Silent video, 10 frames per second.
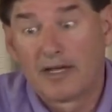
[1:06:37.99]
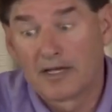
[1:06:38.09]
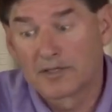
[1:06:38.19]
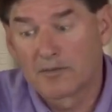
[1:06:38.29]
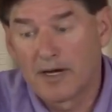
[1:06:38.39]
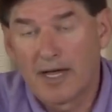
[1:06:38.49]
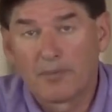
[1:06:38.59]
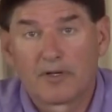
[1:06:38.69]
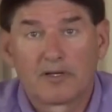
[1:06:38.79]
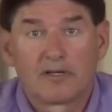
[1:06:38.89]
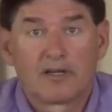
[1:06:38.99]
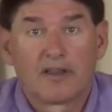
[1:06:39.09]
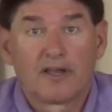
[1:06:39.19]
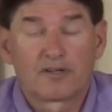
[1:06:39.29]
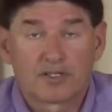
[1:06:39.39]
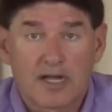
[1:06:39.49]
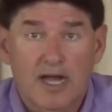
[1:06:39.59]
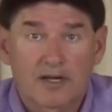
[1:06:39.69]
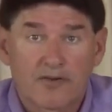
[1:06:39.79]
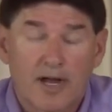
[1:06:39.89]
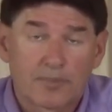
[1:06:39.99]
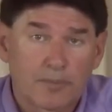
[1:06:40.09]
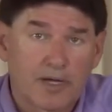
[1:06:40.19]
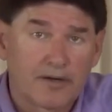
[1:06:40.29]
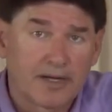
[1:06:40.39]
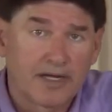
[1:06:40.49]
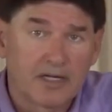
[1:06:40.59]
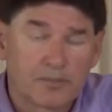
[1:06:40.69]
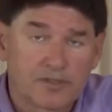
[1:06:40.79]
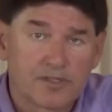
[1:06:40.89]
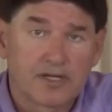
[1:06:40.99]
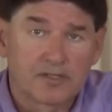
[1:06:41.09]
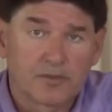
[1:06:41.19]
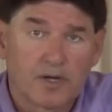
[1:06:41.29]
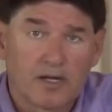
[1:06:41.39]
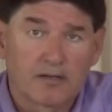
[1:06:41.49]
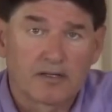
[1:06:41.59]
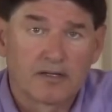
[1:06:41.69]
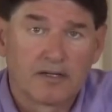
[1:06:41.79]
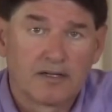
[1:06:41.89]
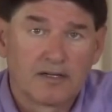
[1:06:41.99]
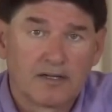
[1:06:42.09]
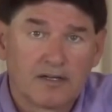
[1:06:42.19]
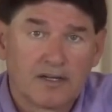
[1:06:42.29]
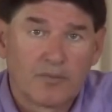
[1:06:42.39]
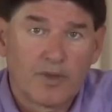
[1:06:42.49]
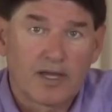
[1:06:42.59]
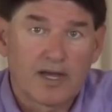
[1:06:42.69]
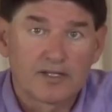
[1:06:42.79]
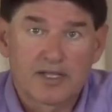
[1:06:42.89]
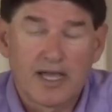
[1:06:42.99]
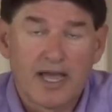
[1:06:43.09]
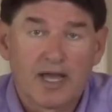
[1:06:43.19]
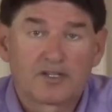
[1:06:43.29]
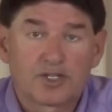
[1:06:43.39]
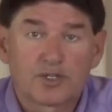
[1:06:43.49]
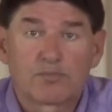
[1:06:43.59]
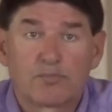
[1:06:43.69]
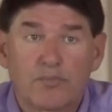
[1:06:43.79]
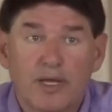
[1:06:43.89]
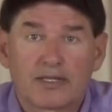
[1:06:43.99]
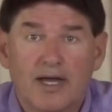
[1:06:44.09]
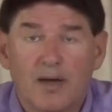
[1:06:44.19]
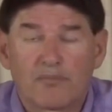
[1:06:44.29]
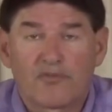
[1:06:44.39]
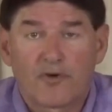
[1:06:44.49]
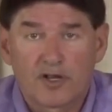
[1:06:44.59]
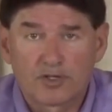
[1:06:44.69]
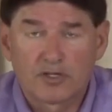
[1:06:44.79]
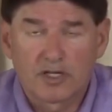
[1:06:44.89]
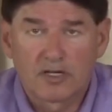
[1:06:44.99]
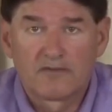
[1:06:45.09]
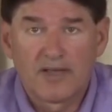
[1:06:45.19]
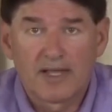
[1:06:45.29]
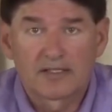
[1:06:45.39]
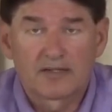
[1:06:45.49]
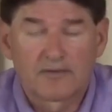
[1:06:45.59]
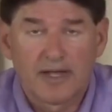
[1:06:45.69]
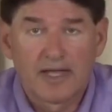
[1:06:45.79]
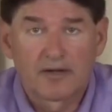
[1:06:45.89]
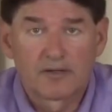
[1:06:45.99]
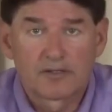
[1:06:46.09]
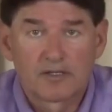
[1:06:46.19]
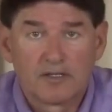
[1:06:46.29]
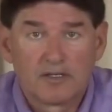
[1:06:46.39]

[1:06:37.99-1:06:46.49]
And guess what happened? Their stock dropped about 90% as well because they had just picked up fraudulent conveyance of language.